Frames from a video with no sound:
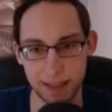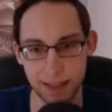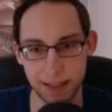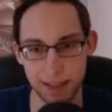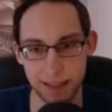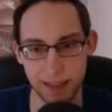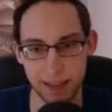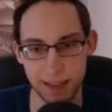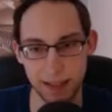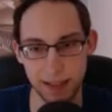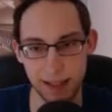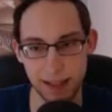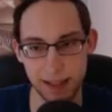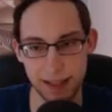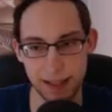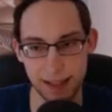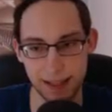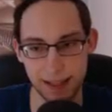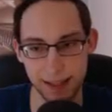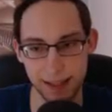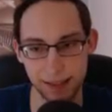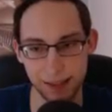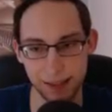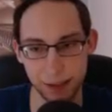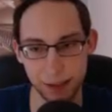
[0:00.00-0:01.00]

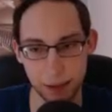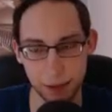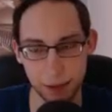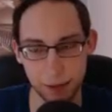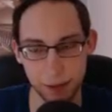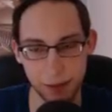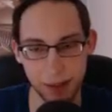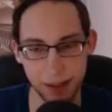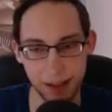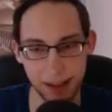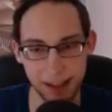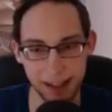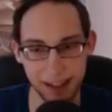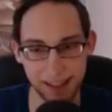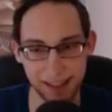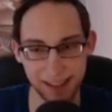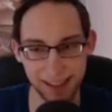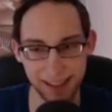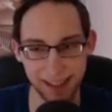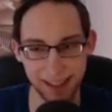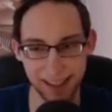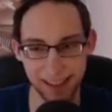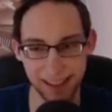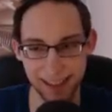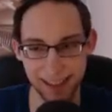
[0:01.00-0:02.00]
Yeah, sorry for that.
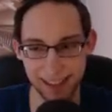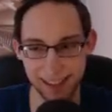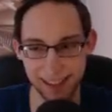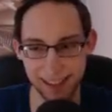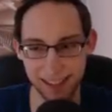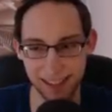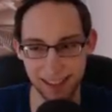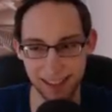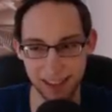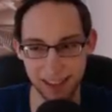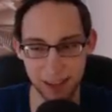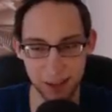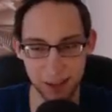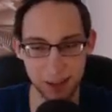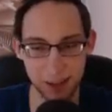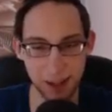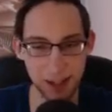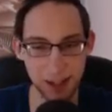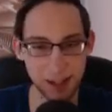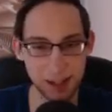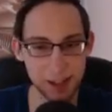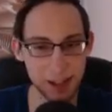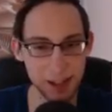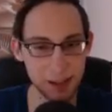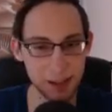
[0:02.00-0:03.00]
Also, hey
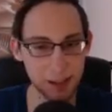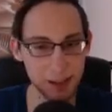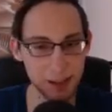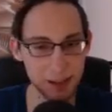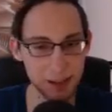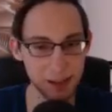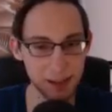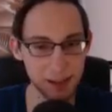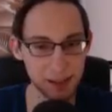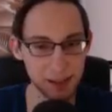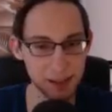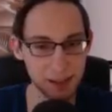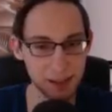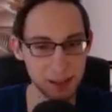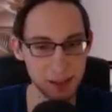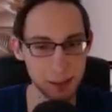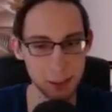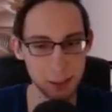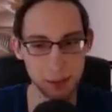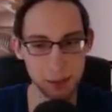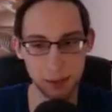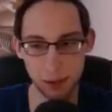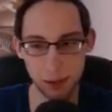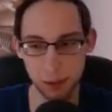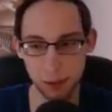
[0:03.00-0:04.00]
Terry, hope
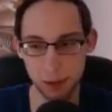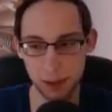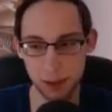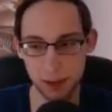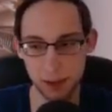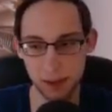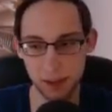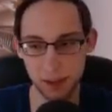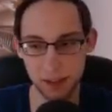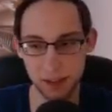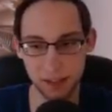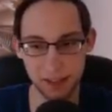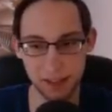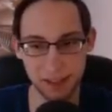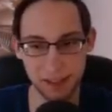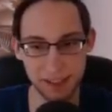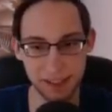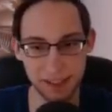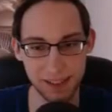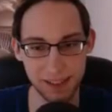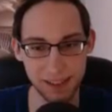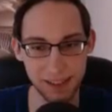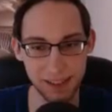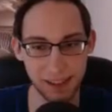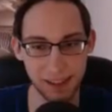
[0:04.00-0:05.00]
you're doing well.
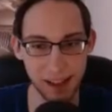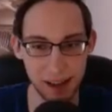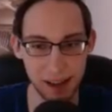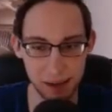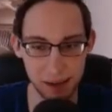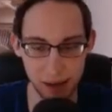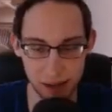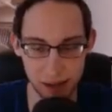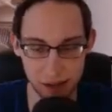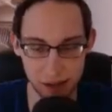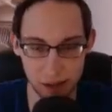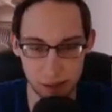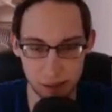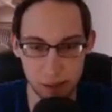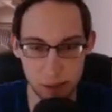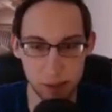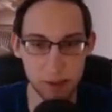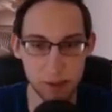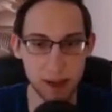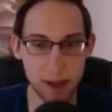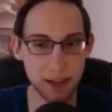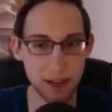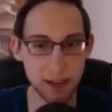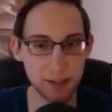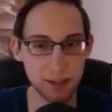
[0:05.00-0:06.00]
I, I should be
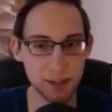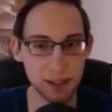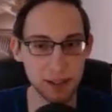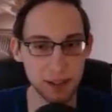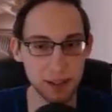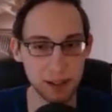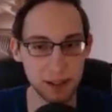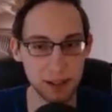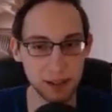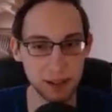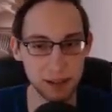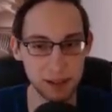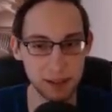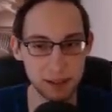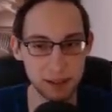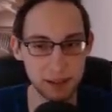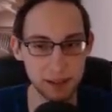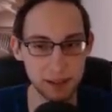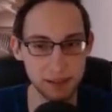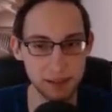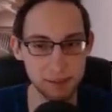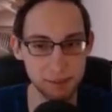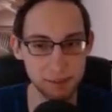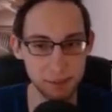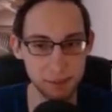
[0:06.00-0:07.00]
back, right?
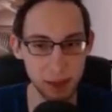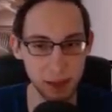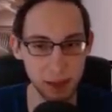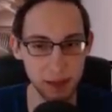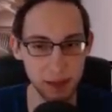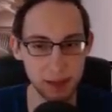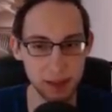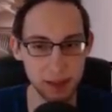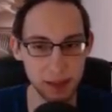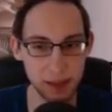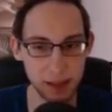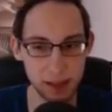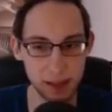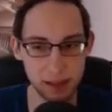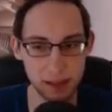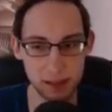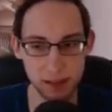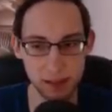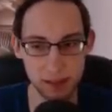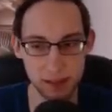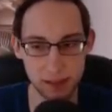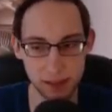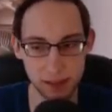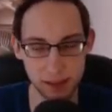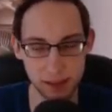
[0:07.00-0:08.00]
My internet,
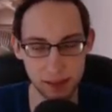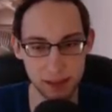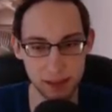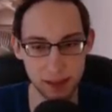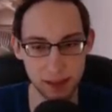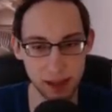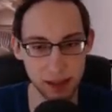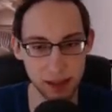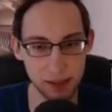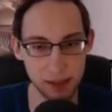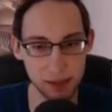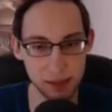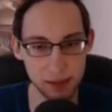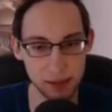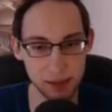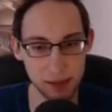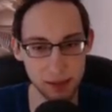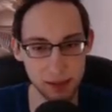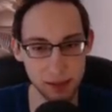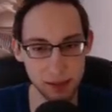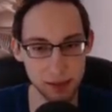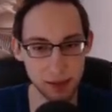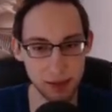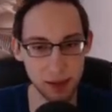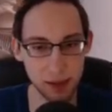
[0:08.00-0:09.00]
I don't know,
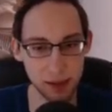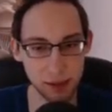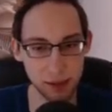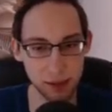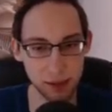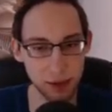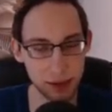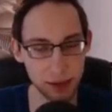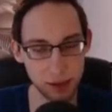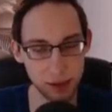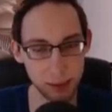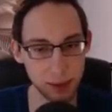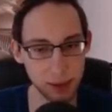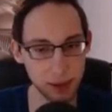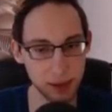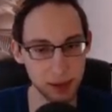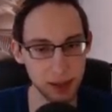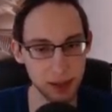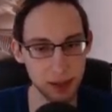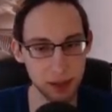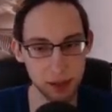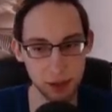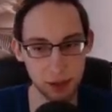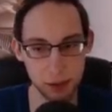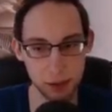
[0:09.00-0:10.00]
it, I don't think it's mine. I
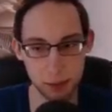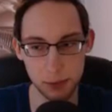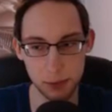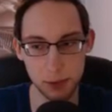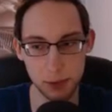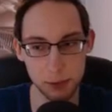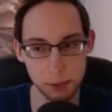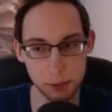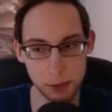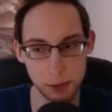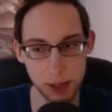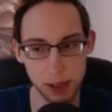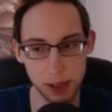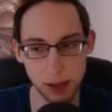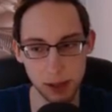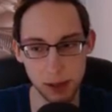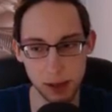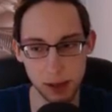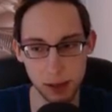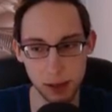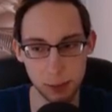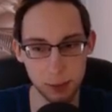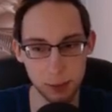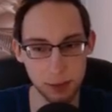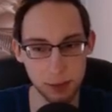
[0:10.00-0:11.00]
don't know wh why that
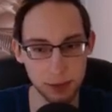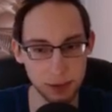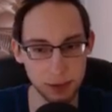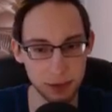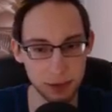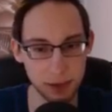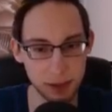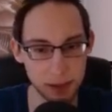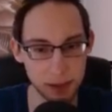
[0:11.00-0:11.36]
happens.